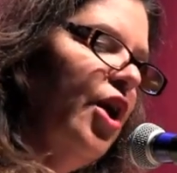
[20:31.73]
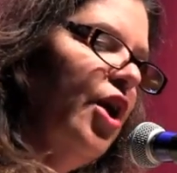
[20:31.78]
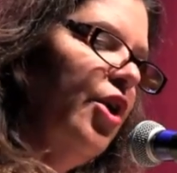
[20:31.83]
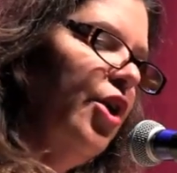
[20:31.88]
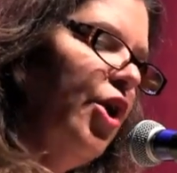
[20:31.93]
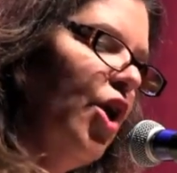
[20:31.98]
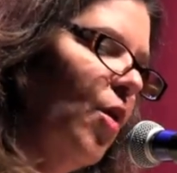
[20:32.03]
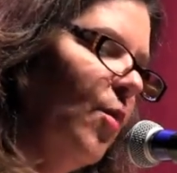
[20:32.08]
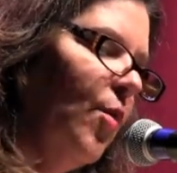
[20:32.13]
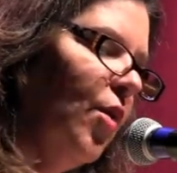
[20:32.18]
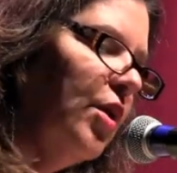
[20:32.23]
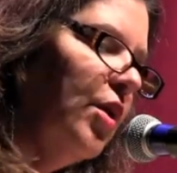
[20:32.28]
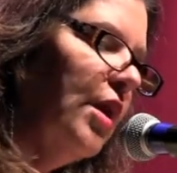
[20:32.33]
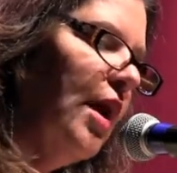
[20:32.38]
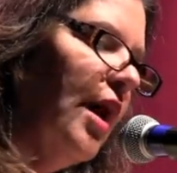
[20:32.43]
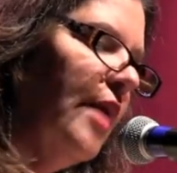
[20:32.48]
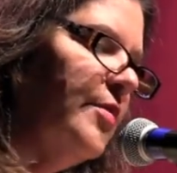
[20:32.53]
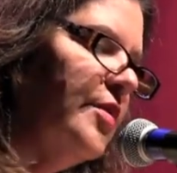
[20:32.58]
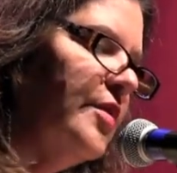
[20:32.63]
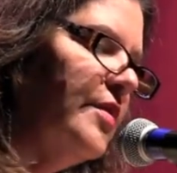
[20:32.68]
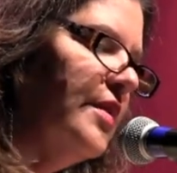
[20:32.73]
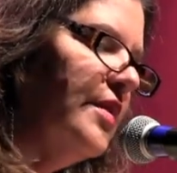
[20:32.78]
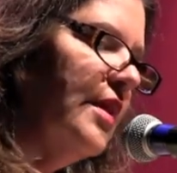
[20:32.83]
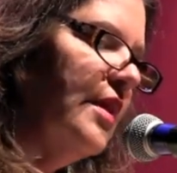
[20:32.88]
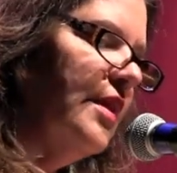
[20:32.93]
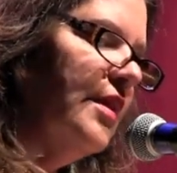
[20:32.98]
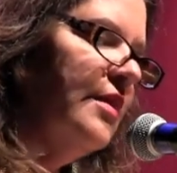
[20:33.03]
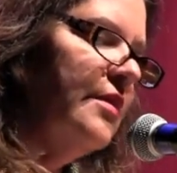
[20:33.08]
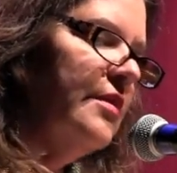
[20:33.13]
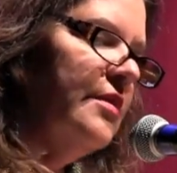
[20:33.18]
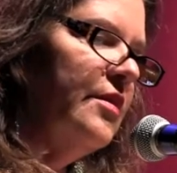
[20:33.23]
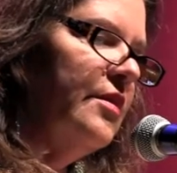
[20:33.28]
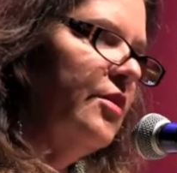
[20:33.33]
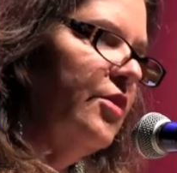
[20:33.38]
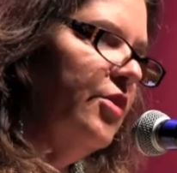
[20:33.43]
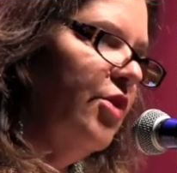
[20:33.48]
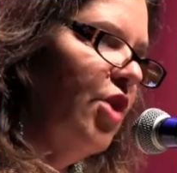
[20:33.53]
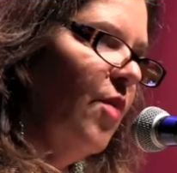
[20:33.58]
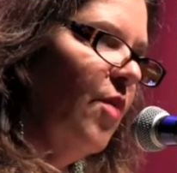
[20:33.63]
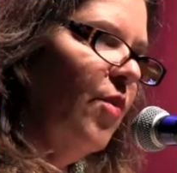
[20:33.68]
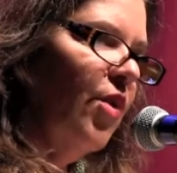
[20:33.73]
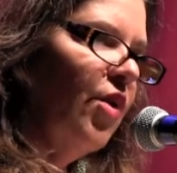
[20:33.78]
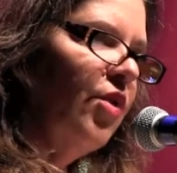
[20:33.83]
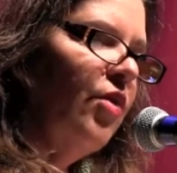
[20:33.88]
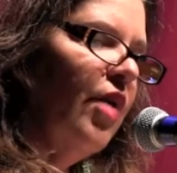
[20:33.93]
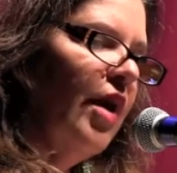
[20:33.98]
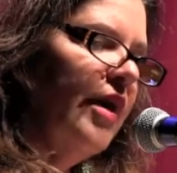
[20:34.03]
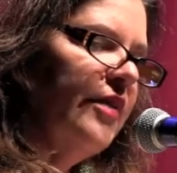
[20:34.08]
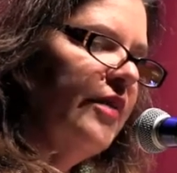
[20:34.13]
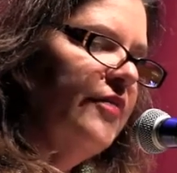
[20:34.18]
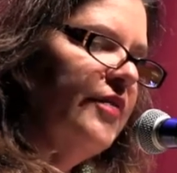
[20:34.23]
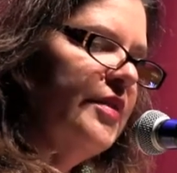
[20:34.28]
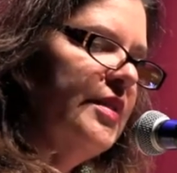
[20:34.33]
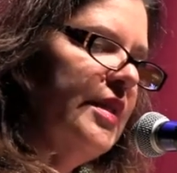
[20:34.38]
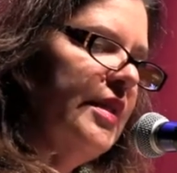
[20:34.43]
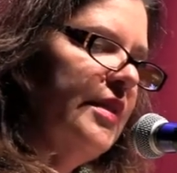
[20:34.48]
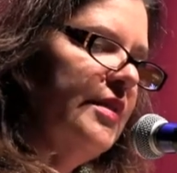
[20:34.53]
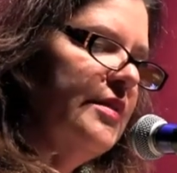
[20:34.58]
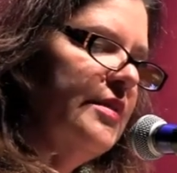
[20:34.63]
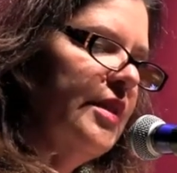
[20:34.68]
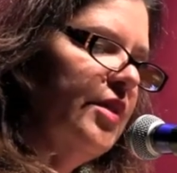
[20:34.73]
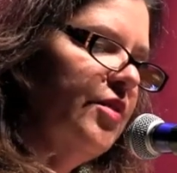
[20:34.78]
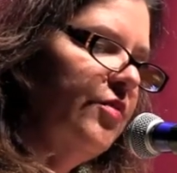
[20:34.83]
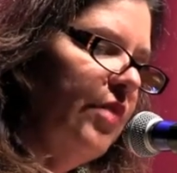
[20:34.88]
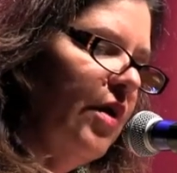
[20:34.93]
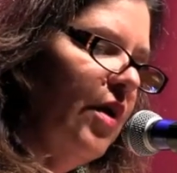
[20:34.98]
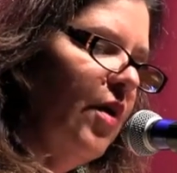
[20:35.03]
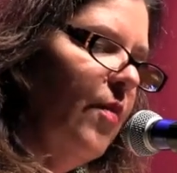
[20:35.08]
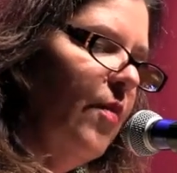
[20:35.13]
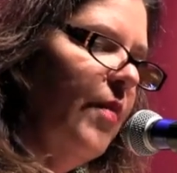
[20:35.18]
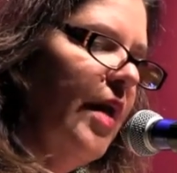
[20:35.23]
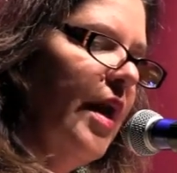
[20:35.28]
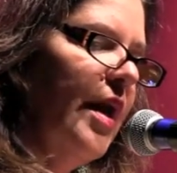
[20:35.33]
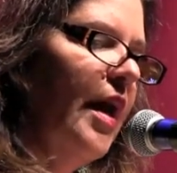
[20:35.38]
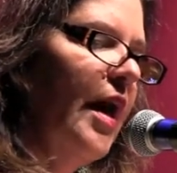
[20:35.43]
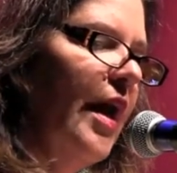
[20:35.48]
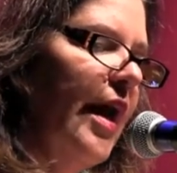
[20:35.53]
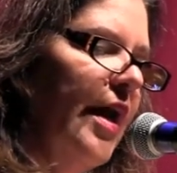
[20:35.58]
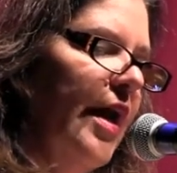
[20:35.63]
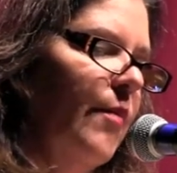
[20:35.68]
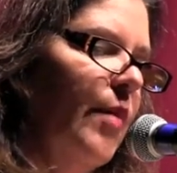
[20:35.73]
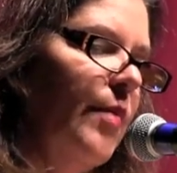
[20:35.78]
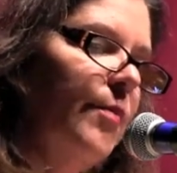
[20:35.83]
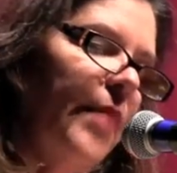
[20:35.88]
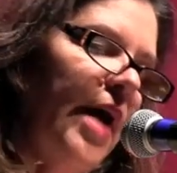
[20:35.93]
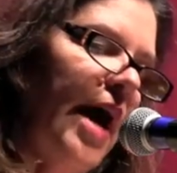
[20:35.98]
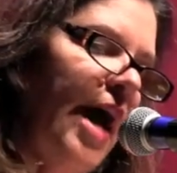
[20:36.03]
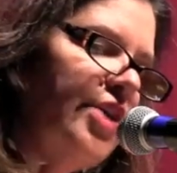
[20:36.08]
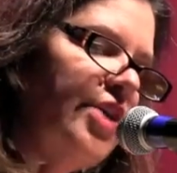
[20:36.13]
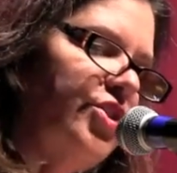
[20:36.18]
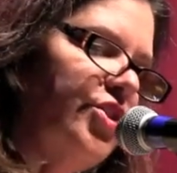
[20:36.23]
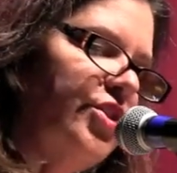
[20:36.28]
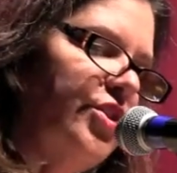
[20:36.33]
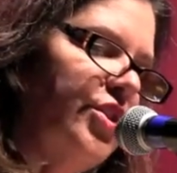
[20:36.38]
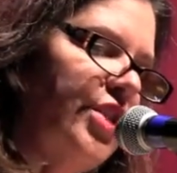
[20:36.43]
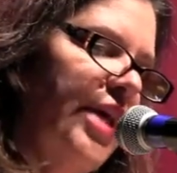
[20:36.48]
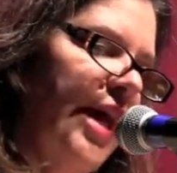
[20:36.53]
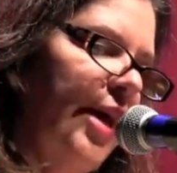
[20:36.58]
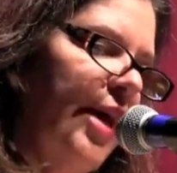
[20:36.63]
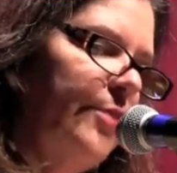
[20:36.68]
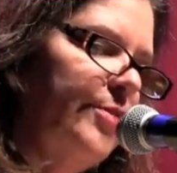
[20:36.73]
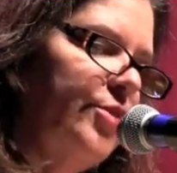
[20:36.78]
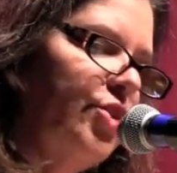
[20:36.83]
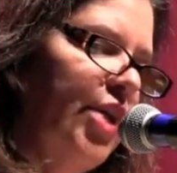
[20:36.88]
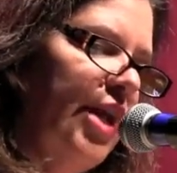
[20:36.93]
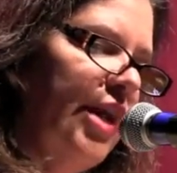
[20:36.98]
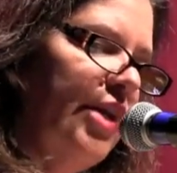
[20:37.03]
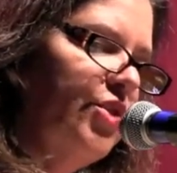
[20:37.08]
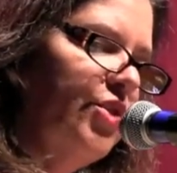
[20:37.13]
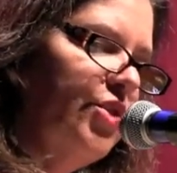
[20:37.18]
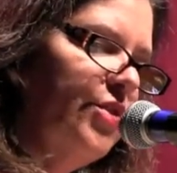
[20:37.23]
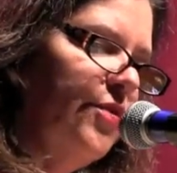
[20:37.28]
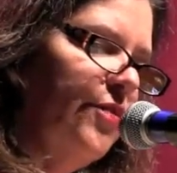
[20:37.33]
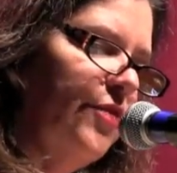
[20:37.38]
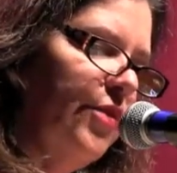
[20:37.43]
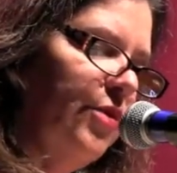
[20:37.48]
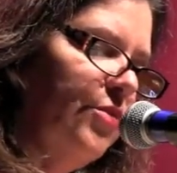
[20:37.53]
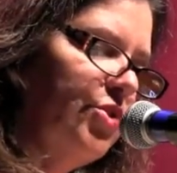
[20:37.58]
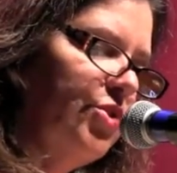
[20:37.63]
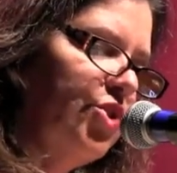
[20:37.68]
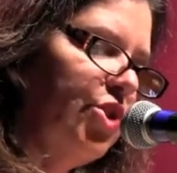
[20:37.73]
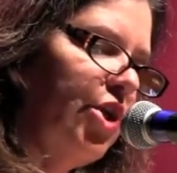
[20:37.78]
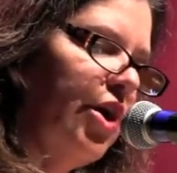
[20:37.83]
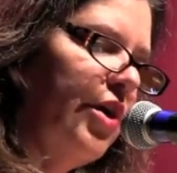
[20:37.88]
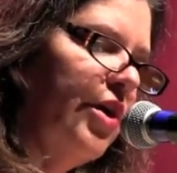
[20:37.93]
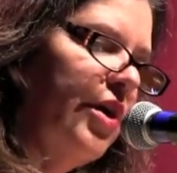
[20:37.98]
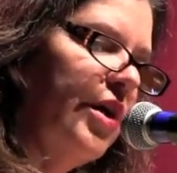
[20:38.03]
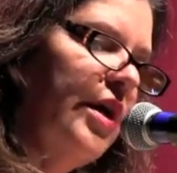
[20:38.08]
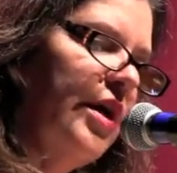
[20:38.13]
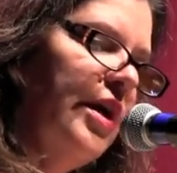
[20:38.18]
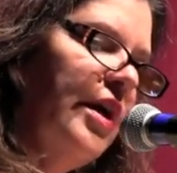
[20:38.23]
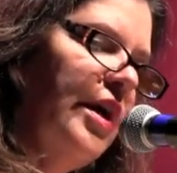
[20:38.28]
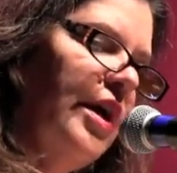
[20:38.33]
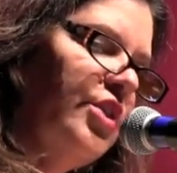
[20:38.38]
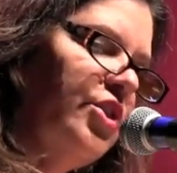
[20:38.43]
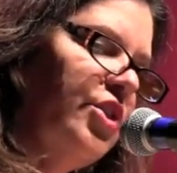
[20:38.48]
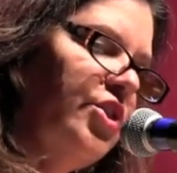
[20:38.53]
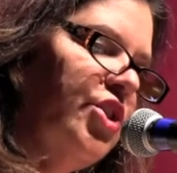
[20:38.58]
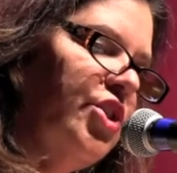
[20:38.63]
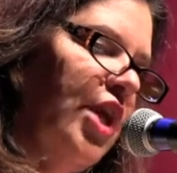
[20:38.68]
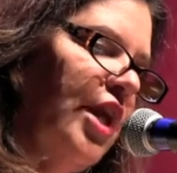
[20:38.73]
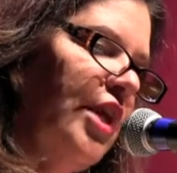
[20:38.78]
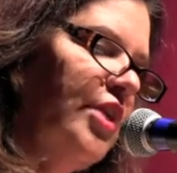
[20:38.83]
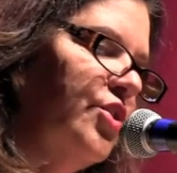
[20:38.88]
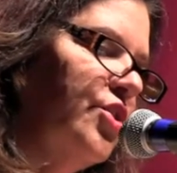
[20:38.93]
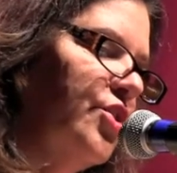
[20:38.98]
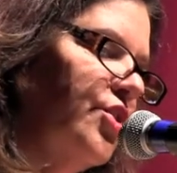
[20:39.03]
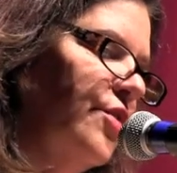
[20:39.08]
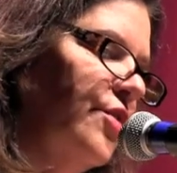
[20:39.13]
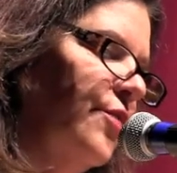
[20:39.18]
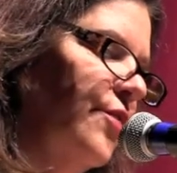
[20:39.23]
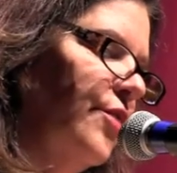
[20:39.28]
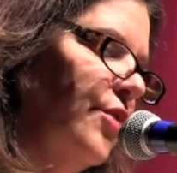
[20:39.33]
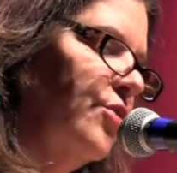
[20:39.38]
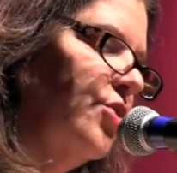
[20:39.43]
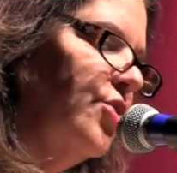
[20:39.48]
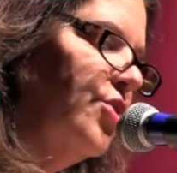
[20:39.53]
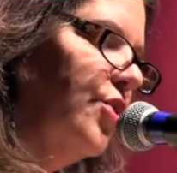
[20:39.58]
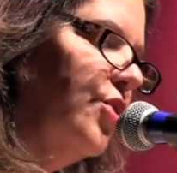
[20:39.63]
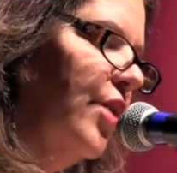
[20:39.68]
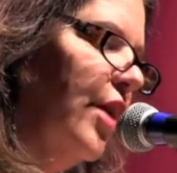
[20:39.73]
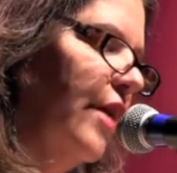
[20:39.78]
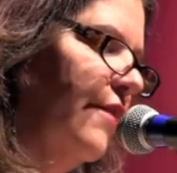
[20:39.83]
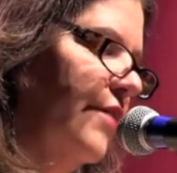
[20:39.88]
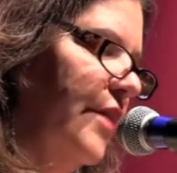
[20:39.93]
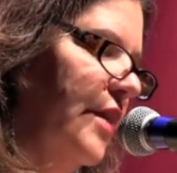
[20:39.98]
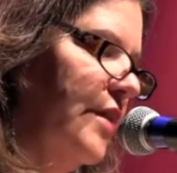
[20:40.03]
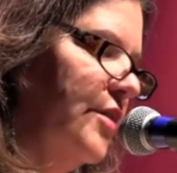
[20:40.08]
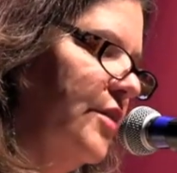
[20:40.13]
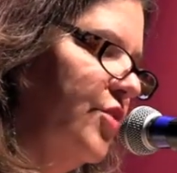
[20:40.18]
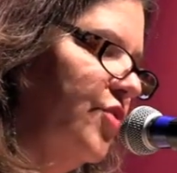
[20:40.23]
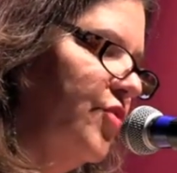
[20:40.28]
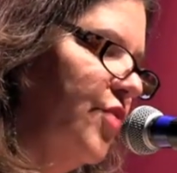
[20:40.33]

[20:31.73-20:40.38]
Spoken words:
No more Lyme disease, no more chronic fatigue syndrome, and I am impassioned to help change the future, to change the future of this